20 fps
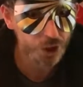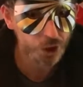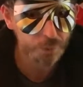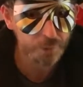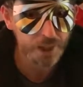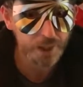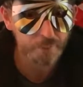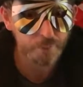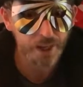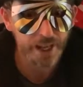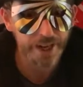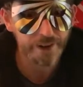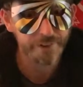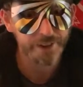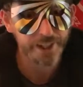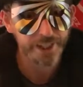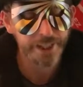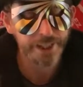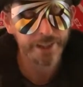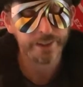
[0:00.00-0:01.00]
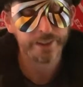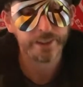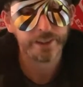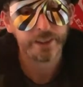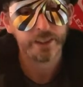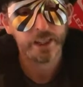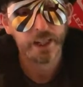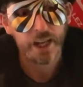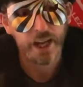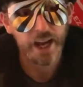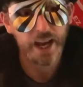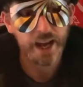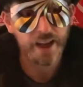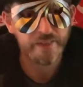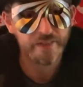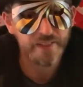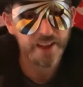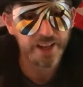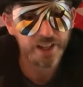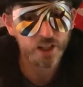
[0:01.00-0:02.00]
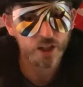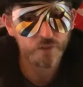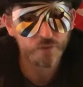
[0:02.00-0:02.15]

European Player of the Year, and then